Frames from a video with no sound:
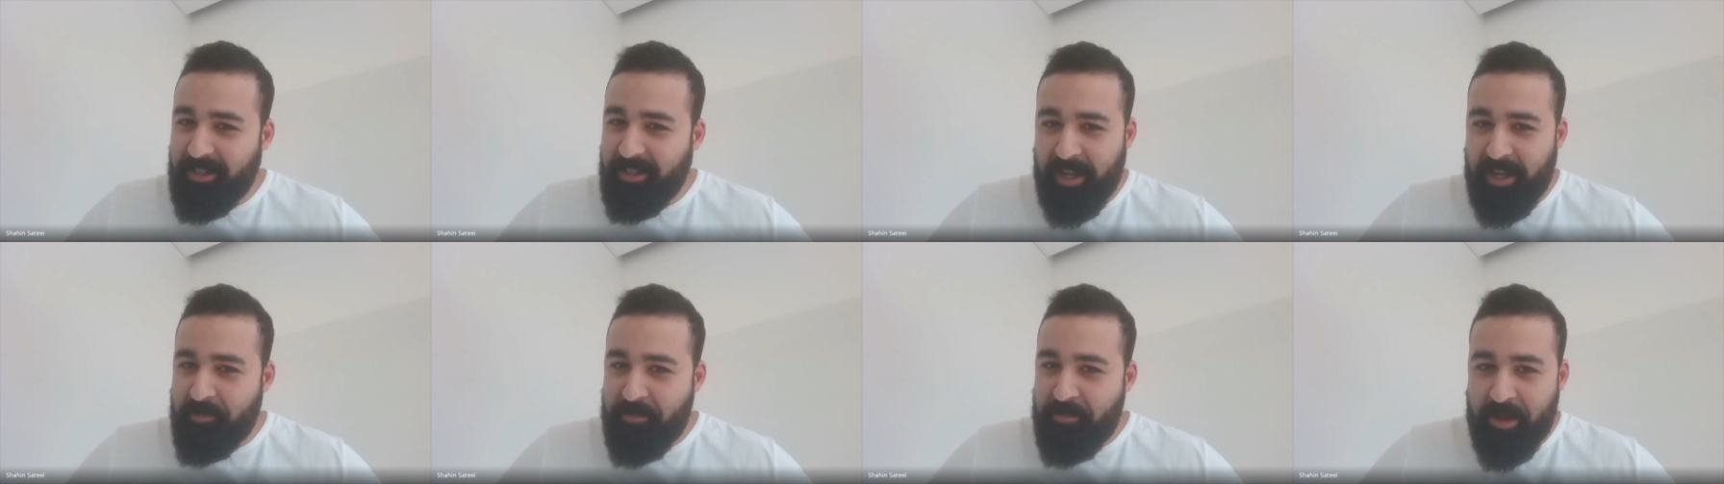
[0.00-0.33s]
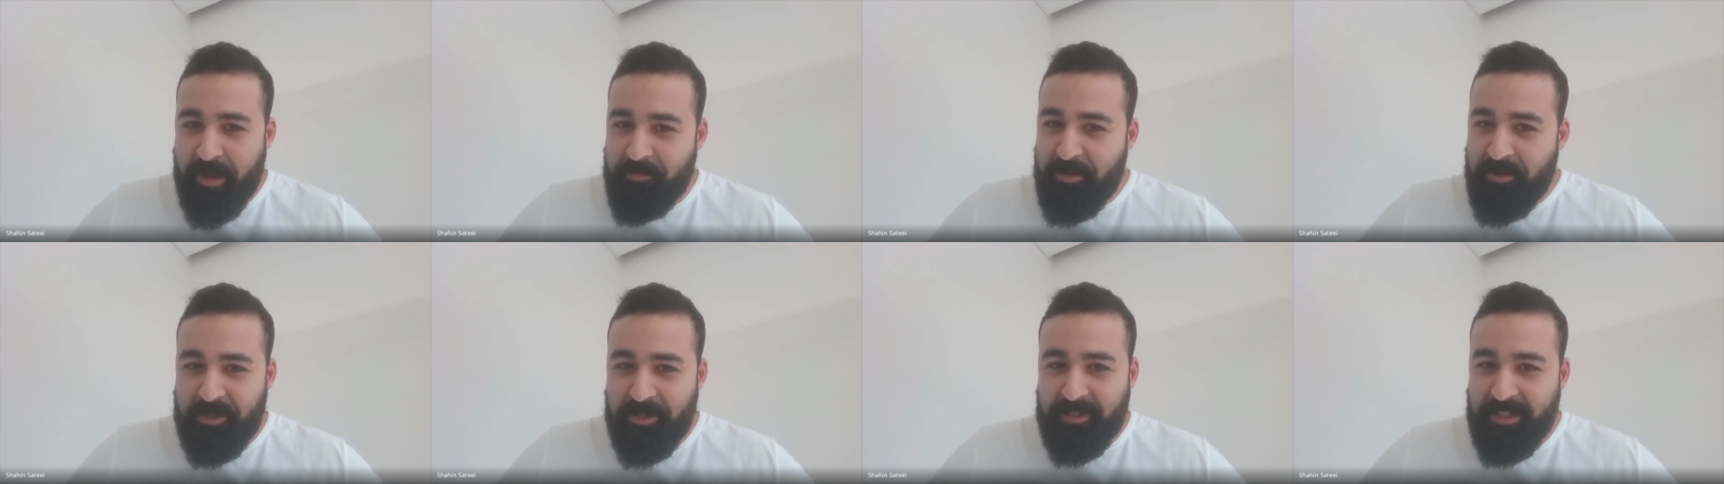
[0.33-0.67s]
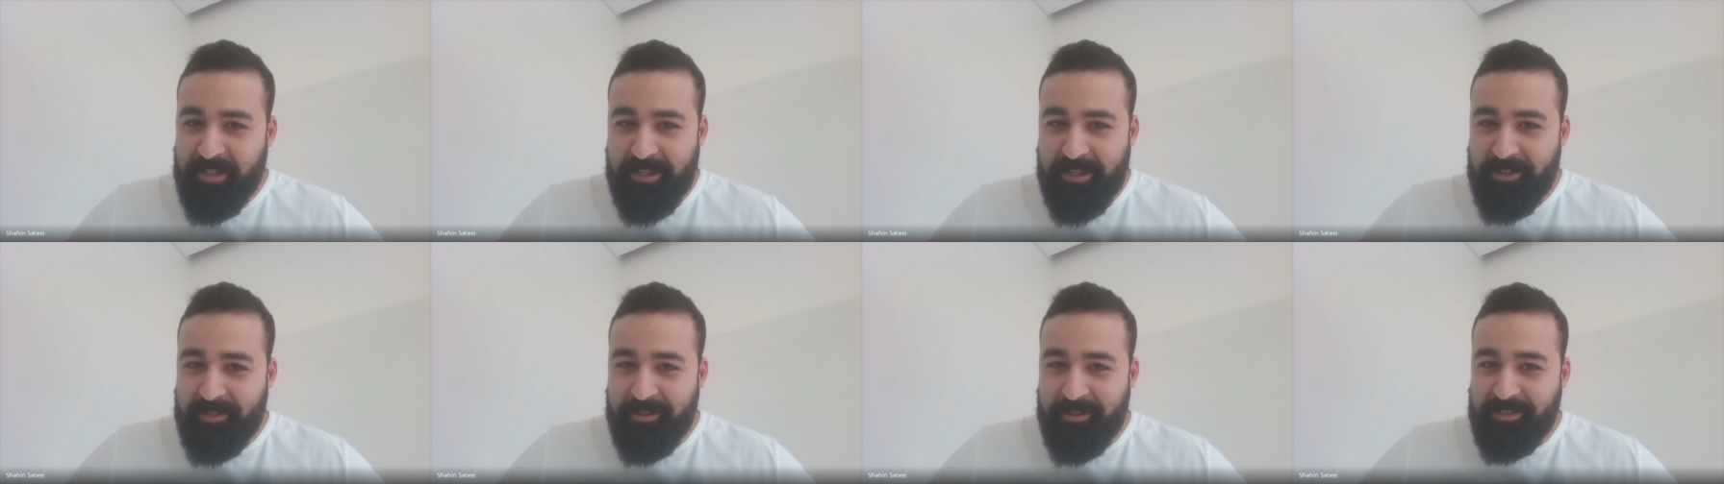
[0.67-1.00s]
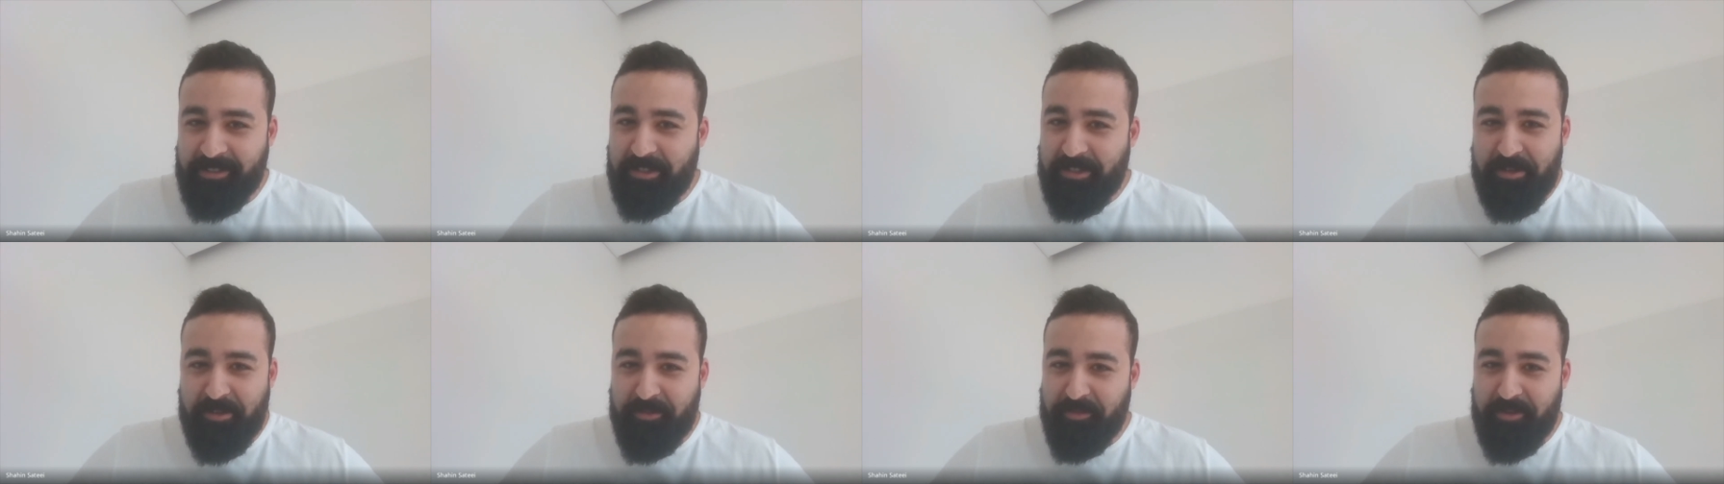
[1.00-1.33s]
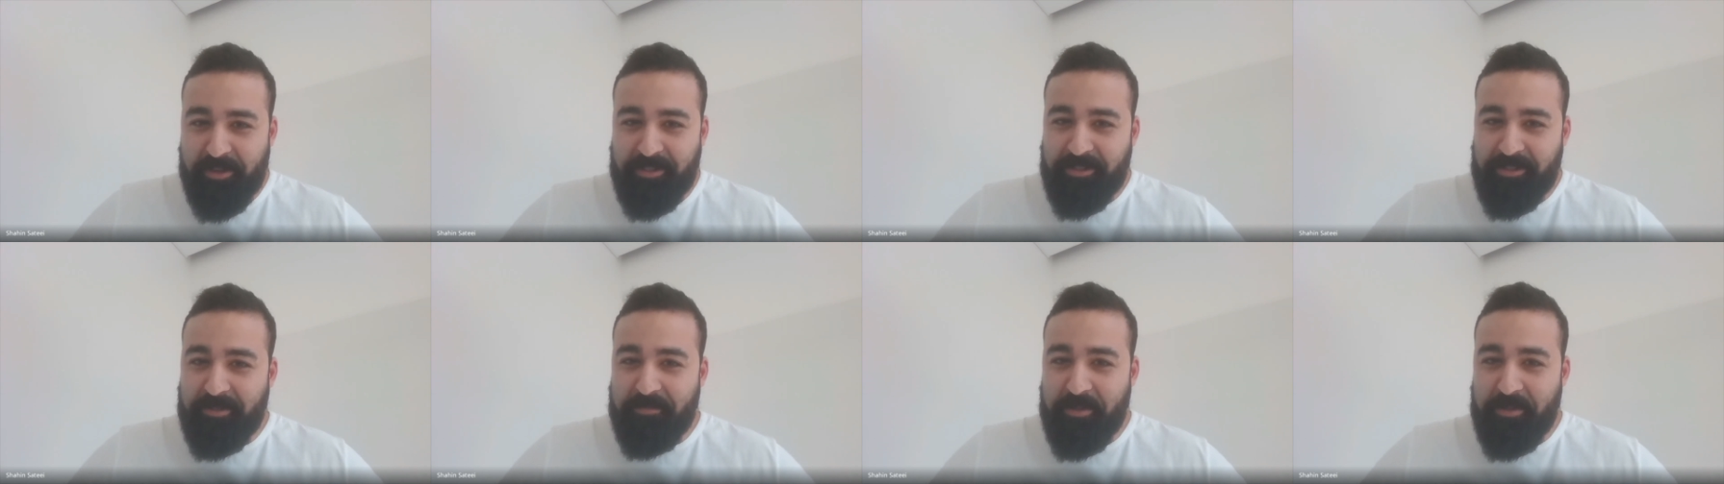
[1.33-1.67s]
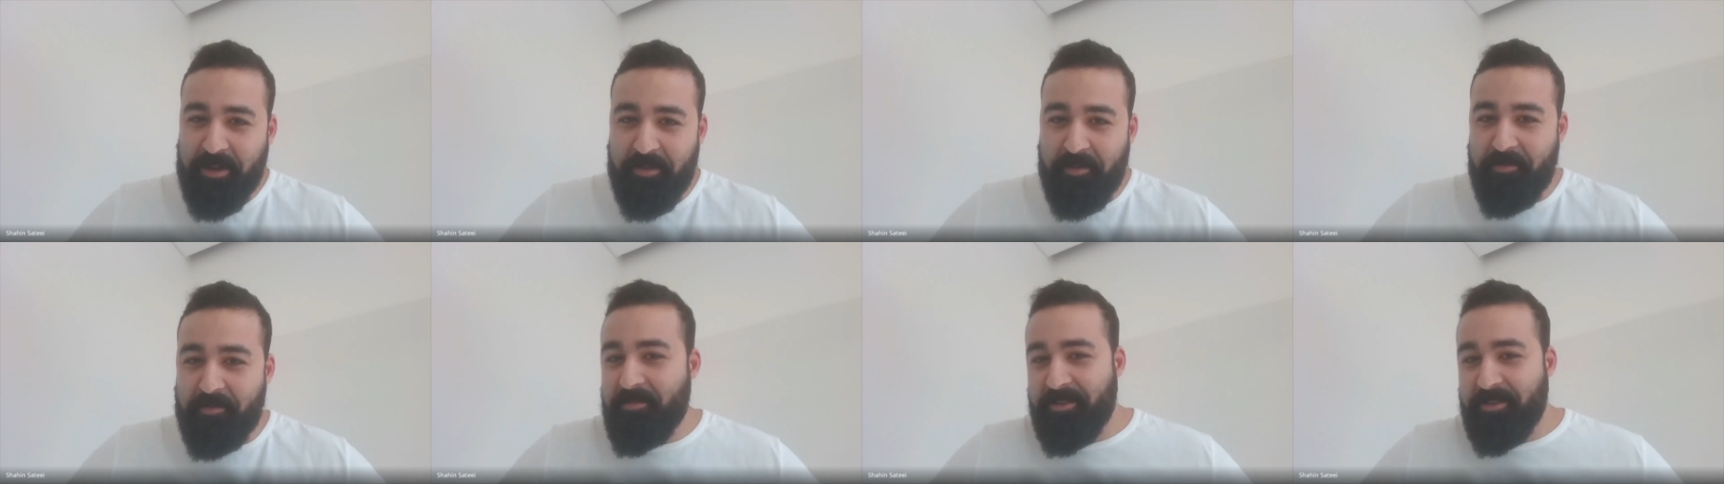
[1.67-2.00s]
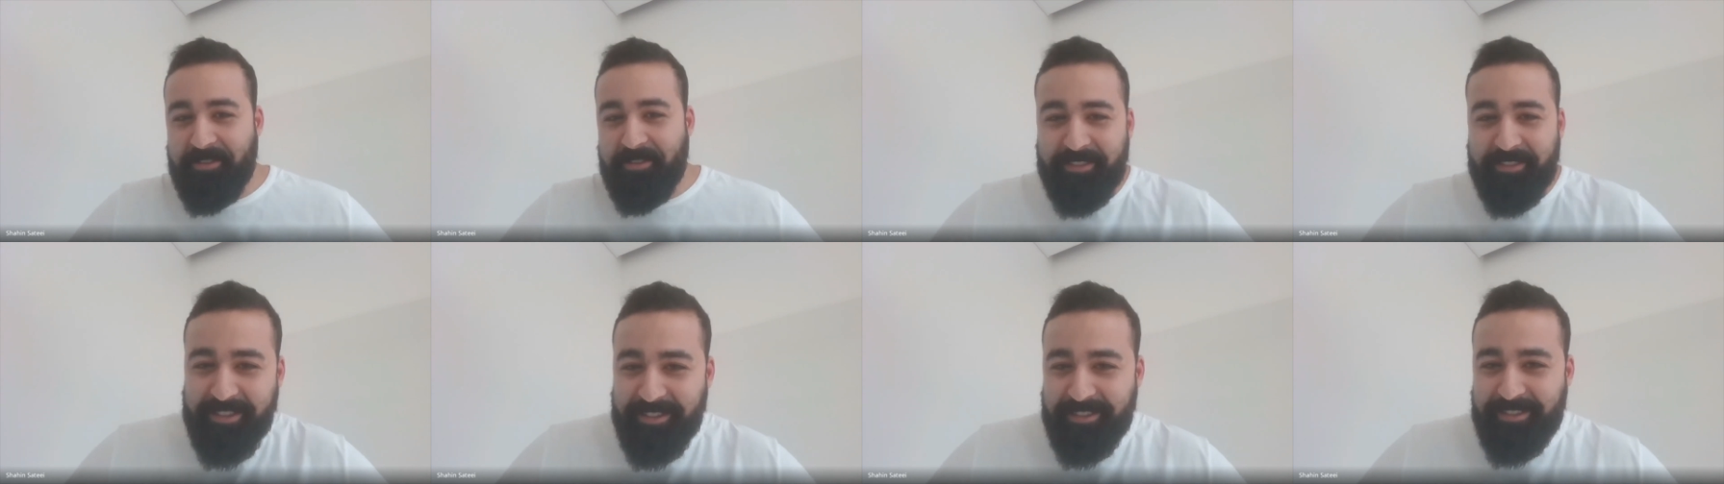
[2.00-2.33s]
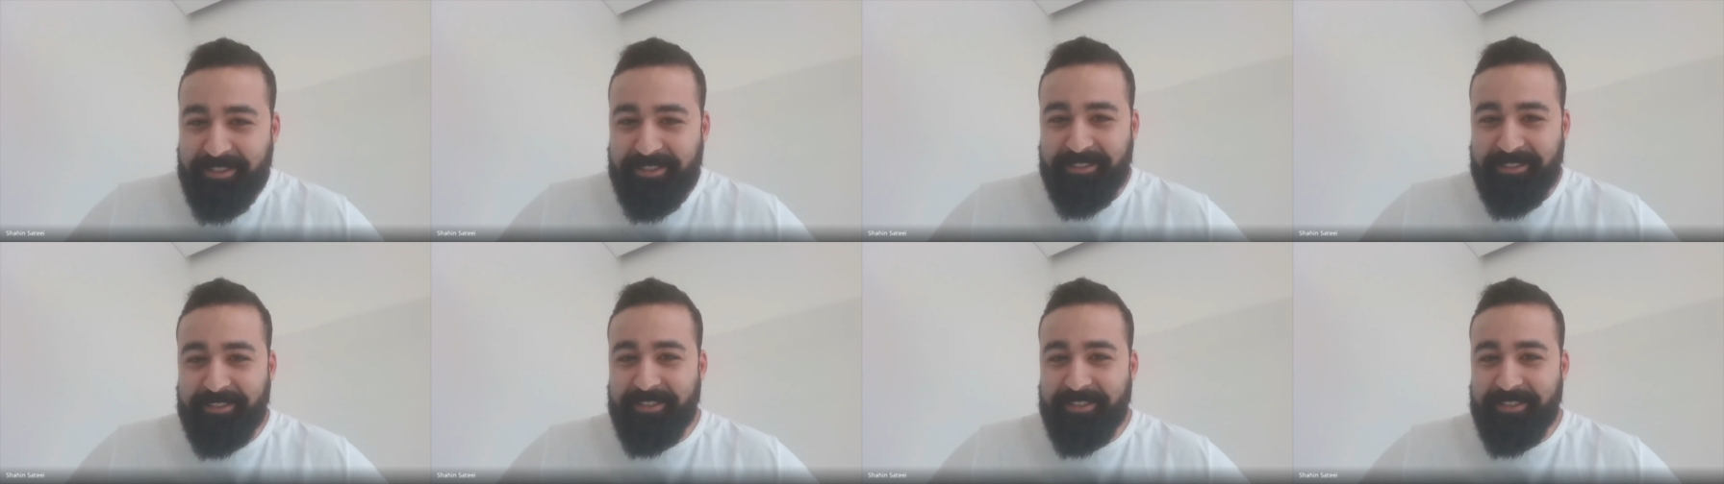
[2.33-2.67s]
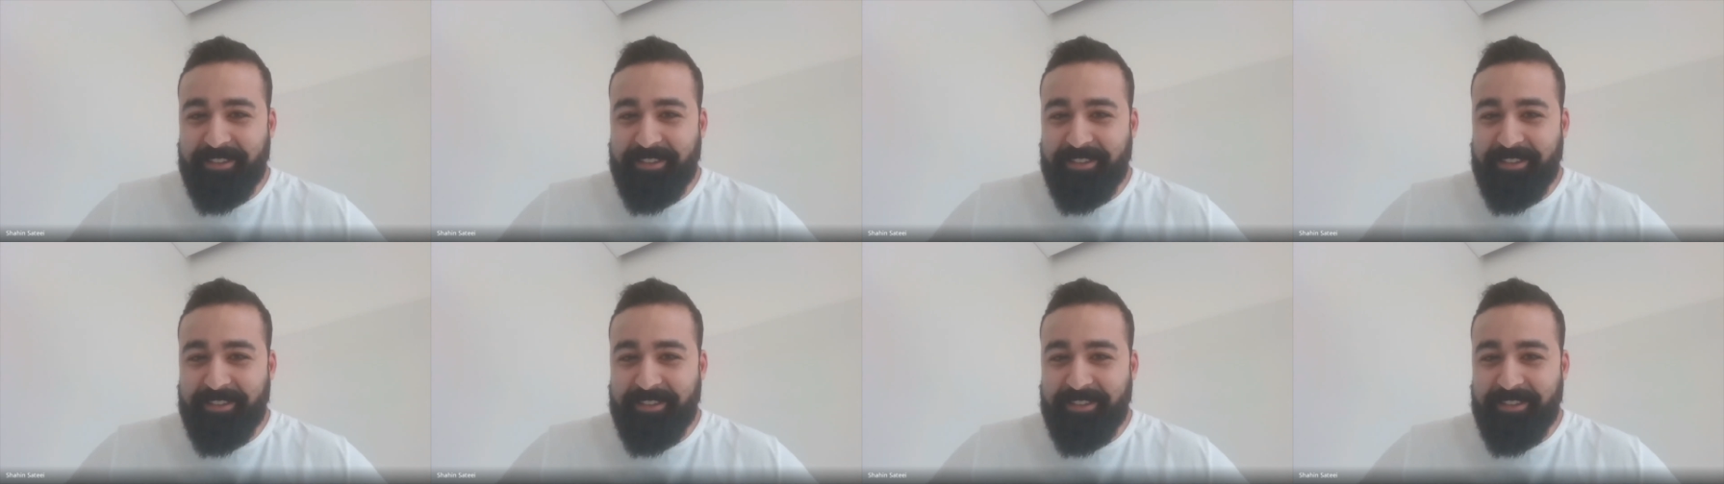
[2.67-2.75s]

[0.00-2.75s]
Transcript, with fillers: I'm, I'm not here in the university to become a better teacher.